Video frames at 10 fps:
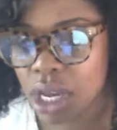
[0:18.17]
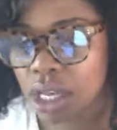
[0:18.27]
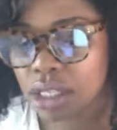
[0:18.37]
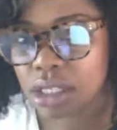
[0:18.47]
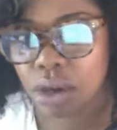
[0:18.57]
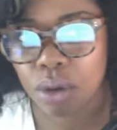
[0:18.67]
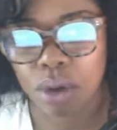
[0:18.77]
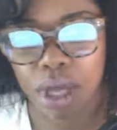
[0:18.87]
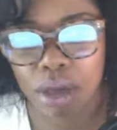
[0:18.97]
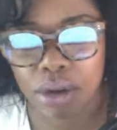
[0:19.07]
So
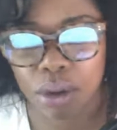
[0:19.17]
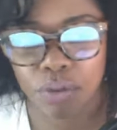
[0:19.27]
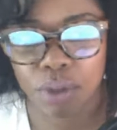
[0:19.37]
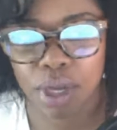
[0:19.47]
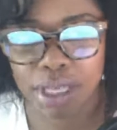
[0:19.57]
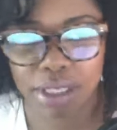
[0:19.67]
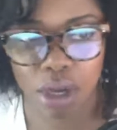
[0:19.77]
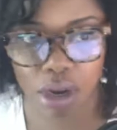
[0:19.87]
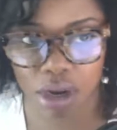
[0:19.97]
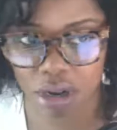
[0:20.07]
I don't know if you guys
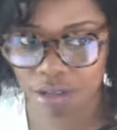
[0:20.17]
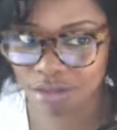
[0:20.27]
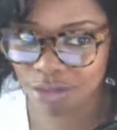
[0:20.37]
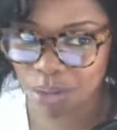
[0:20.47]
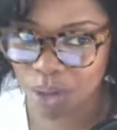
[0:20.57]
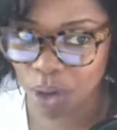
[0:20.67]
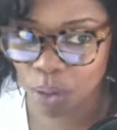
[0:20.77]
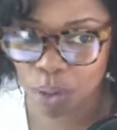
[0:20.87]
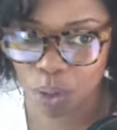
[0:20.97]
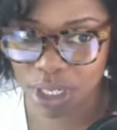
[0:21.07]
are familiar
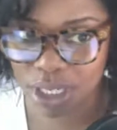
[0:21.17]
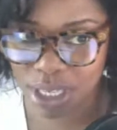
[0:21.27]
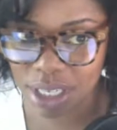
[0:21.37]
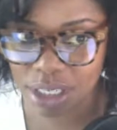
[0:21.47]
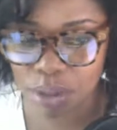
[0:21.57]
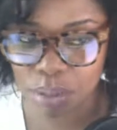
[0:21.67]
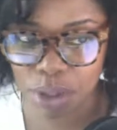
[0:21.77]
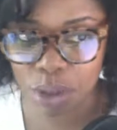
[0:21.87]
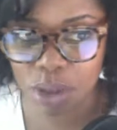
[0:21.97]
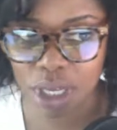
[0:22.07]
with what it takes to
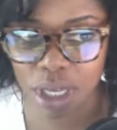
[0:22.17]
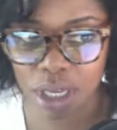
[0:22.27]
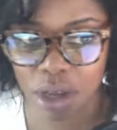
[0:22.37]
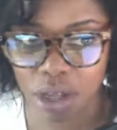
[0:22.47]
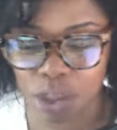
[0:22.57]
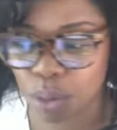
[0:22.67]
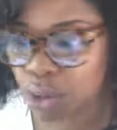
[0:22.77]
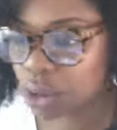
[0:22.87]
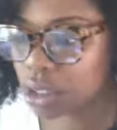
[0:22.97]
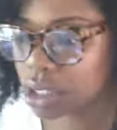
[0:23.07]
build an
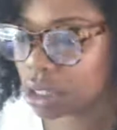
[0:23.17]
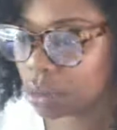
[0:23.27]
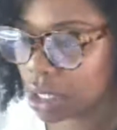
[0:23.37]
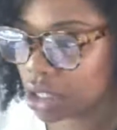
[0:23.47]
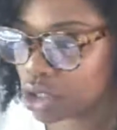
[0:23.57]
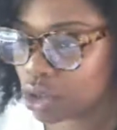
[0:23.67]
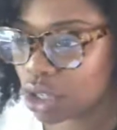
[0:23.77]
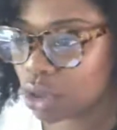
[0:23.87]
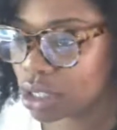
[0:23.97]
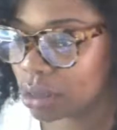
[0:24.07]
entrepreneurship industry
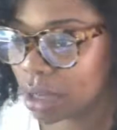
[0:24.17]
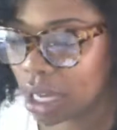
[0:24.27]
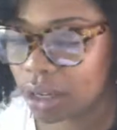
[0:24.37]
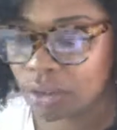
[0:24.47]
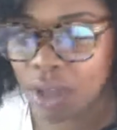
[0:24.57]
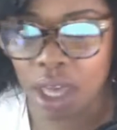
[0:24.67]
or some kind of